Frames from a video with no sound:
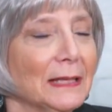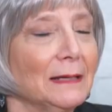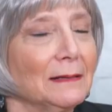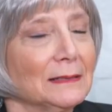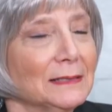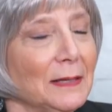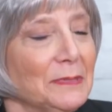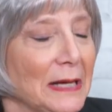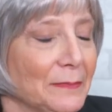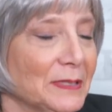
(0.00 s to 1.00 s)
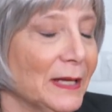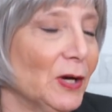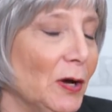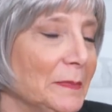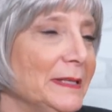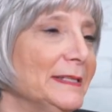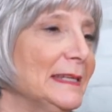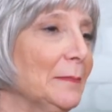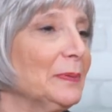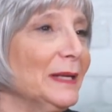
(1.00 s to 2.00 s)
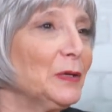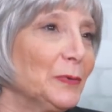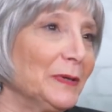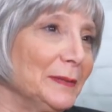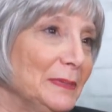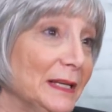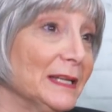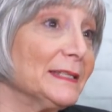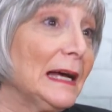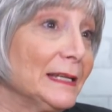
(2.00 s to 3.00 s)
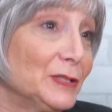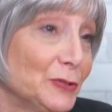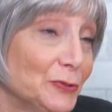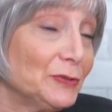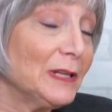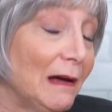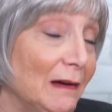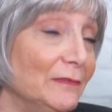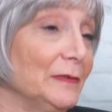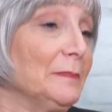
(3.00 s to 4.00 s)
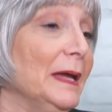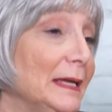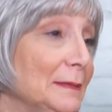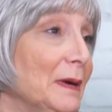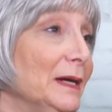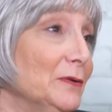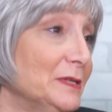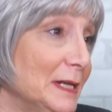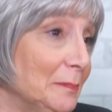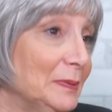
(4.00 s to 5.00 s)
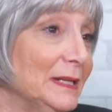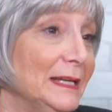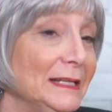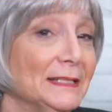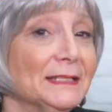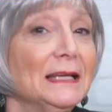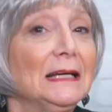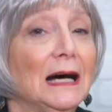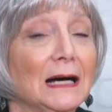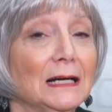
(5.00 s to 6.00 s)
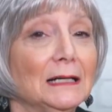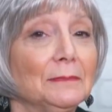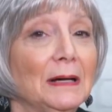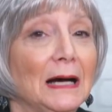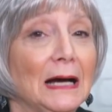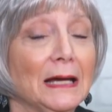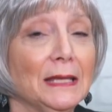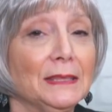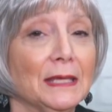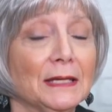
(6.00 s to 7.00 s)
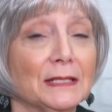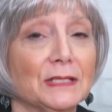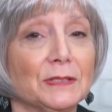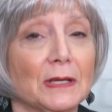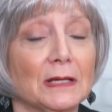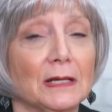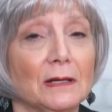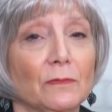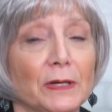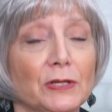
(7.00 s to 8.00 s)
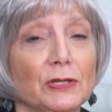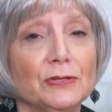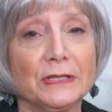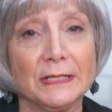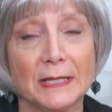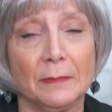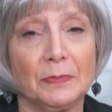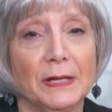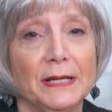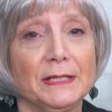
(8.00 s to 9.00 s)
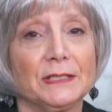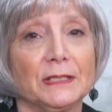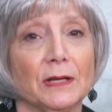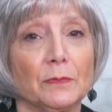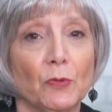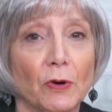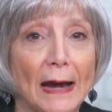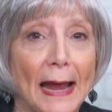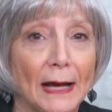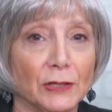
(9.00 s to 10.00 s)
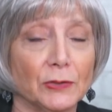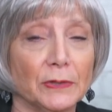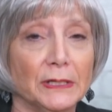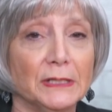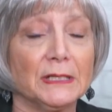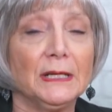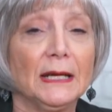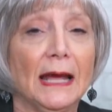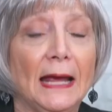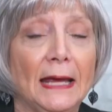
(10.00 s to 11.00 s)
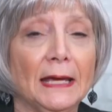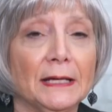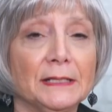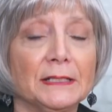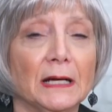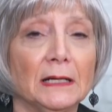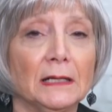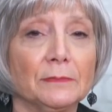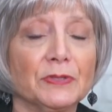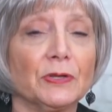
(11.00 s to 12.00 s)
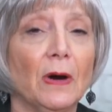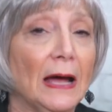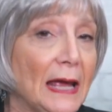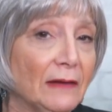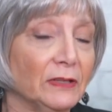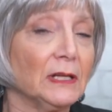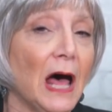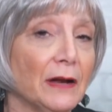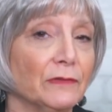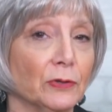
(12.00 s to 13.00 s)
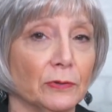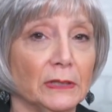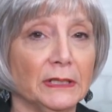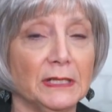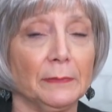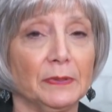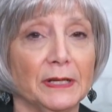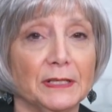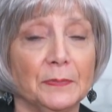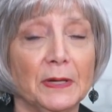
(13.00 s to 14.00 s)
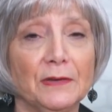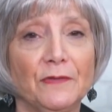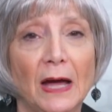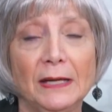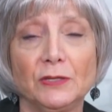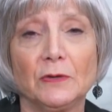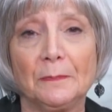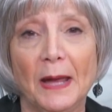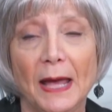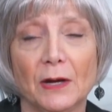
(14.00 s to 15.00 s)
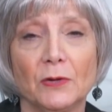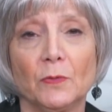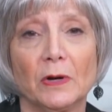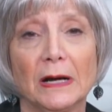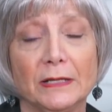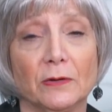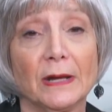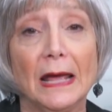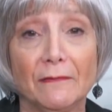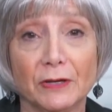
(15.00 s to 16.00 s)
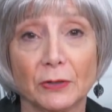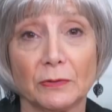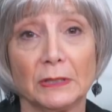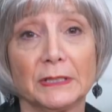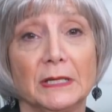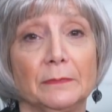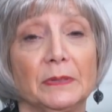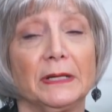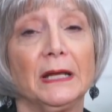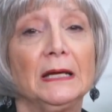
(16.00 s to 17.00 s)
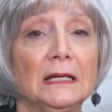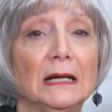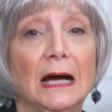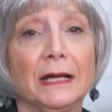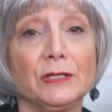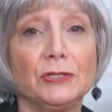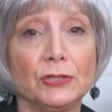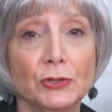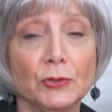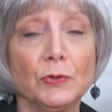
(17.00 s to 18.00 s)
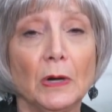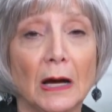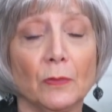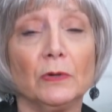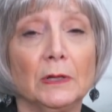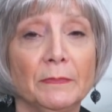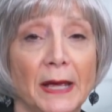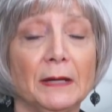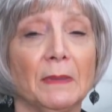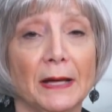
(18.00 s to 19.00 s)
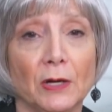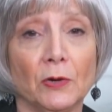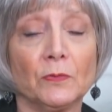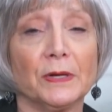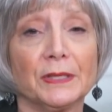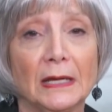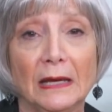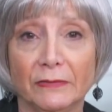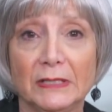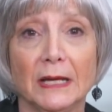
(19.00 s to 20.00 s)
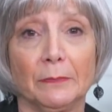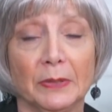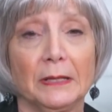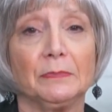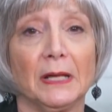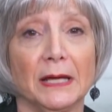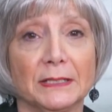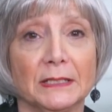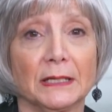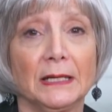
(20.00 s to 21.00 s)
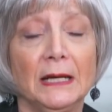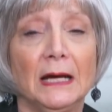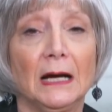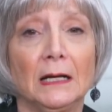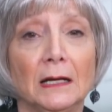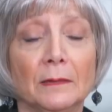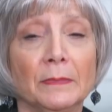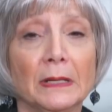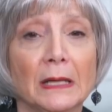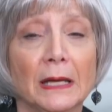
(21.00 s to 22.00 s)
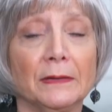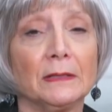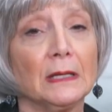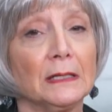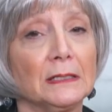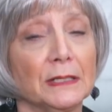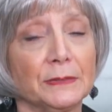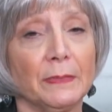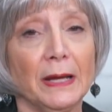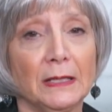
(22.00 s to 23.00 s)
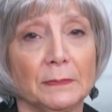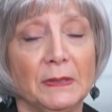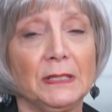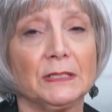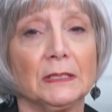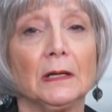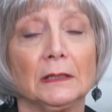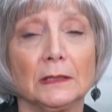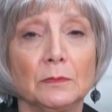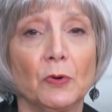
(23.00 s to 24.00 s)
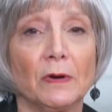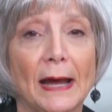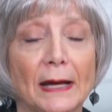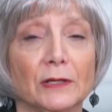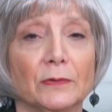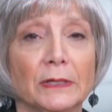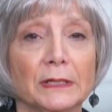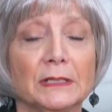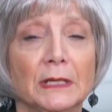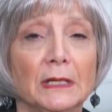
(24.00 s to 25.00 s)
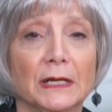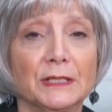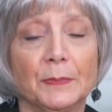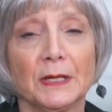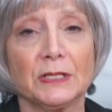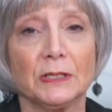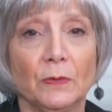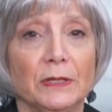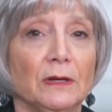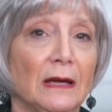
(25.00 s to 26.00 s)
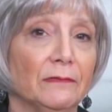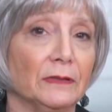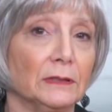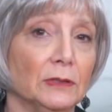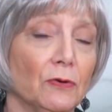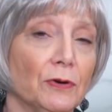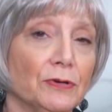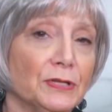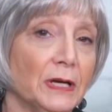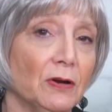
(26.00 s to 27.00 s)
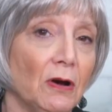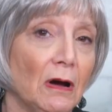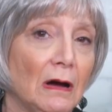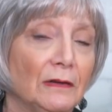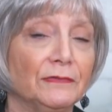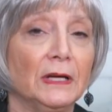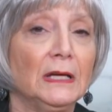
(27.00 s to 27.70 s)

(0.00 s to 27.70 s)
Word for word: Uh, sometimes they call me the template queen because I do love making my own templates. Um, I think it's uh, when you're using templates, they're more accurate, and um, so I have a lot of acrylic templates. But if I do a pattern where I don't have an acrylic template, I do, I will make my own with a heavy template plastic. Um, and it does make the piecing a little more accurate, especially when you have little corners cut off.